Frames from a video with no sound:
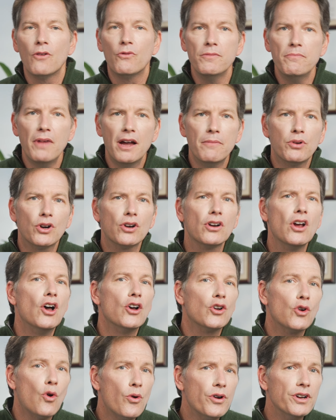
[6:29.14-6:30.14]
Remember,
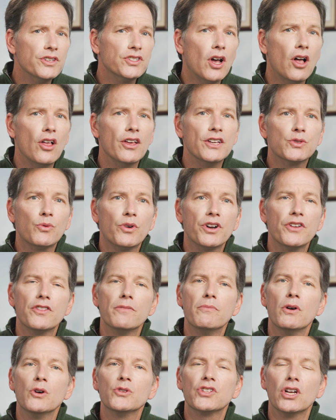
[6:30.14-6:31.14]
cortisol is one of
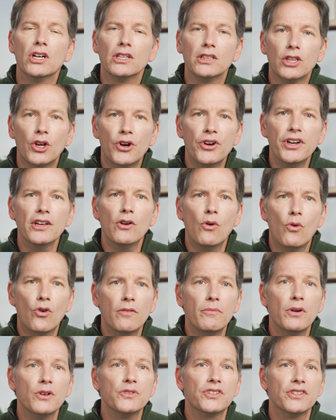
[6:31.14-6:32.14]
the most alerting
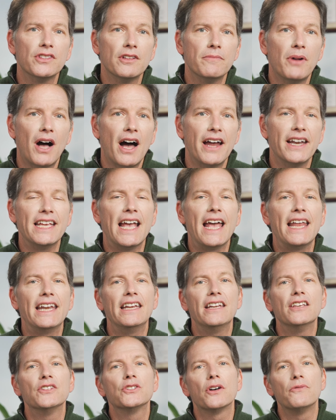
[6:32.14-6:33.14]
hormones in the body, and
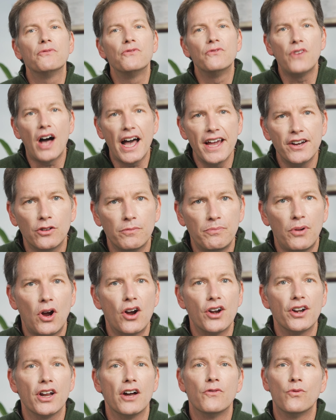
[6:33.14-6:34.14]
it is a vital
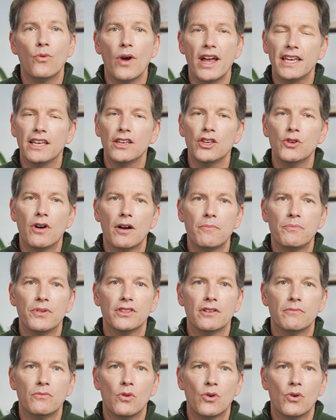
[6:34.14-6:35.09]
part of waking you up in the